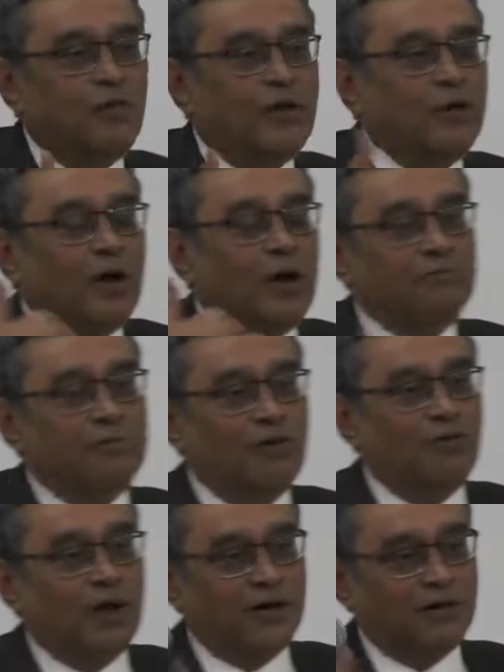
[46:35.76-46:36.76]
where one by
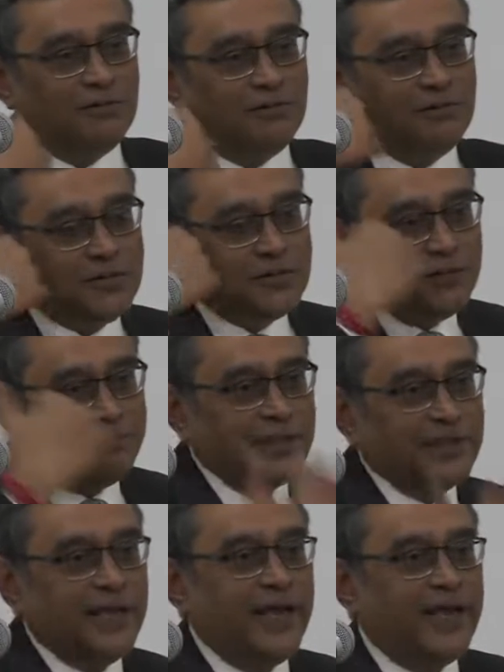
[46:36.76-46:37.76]
one, Uttar
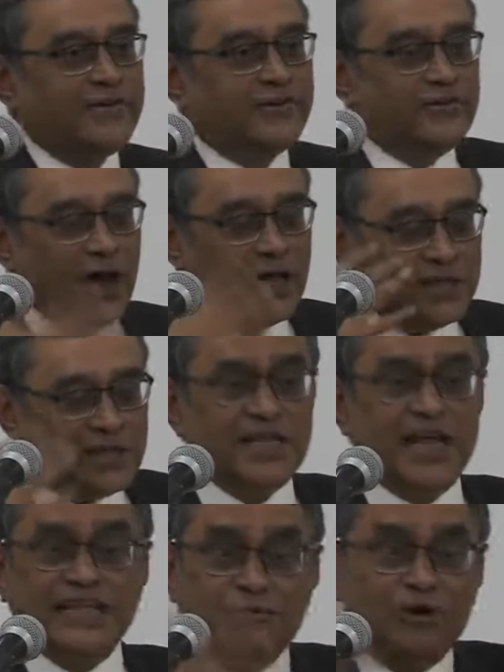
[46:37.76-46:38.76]
Pradesh,
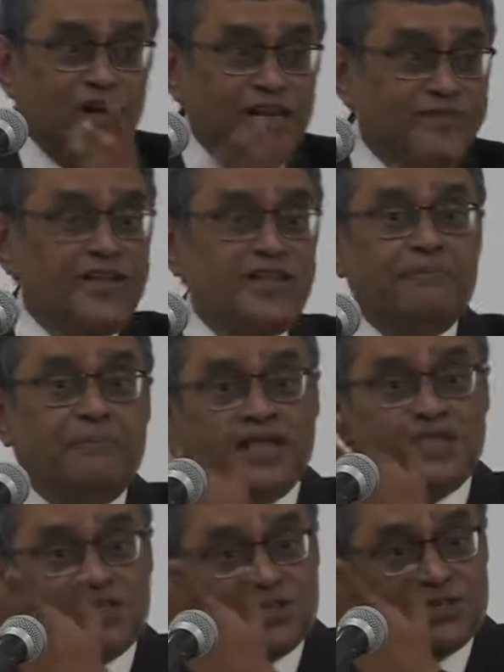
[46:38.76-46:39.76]
Rajasthan, they were not even the
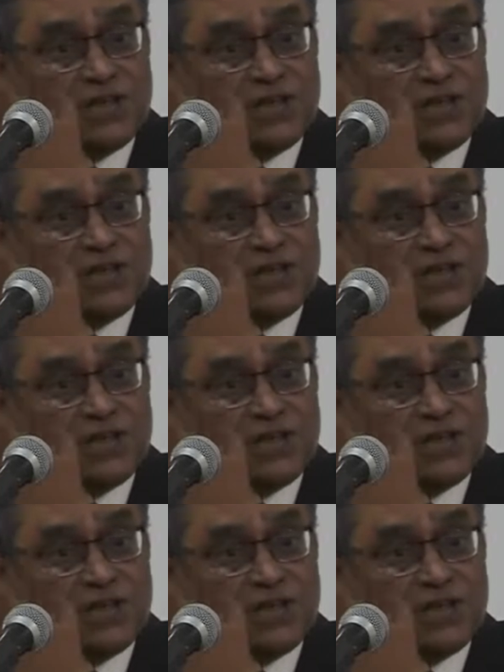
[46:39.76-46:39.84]
biggest